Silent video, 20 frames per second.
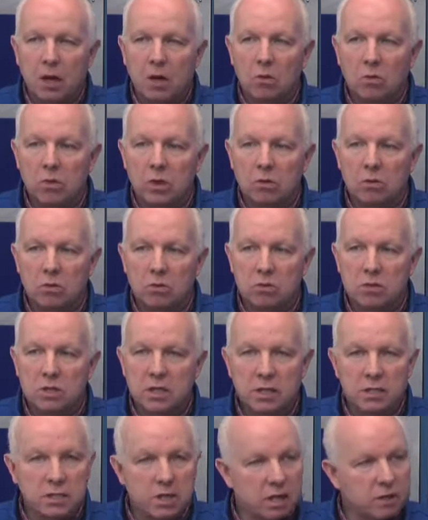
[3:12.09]
we were
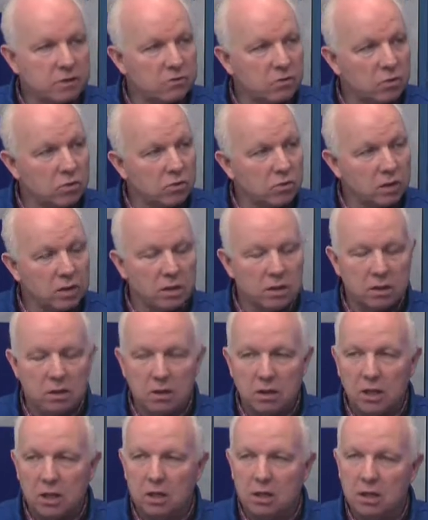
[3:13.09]
successful
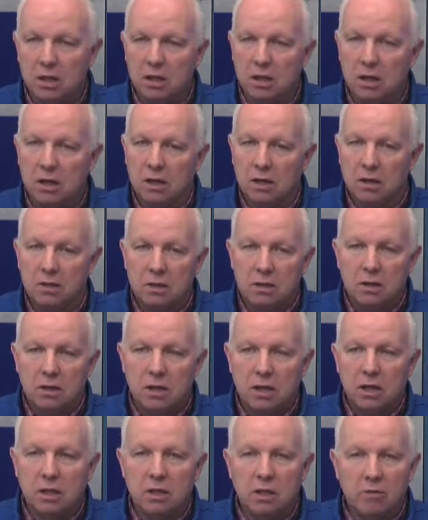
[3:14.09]
in the
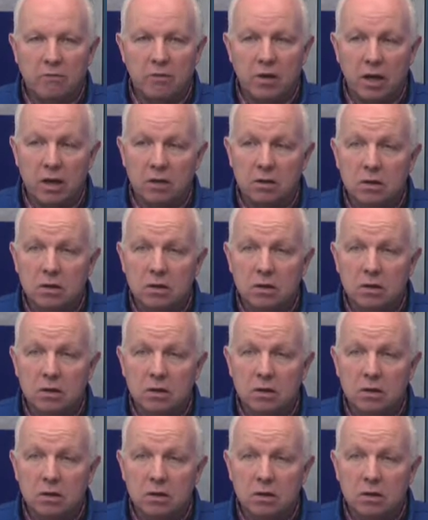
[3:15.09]
event.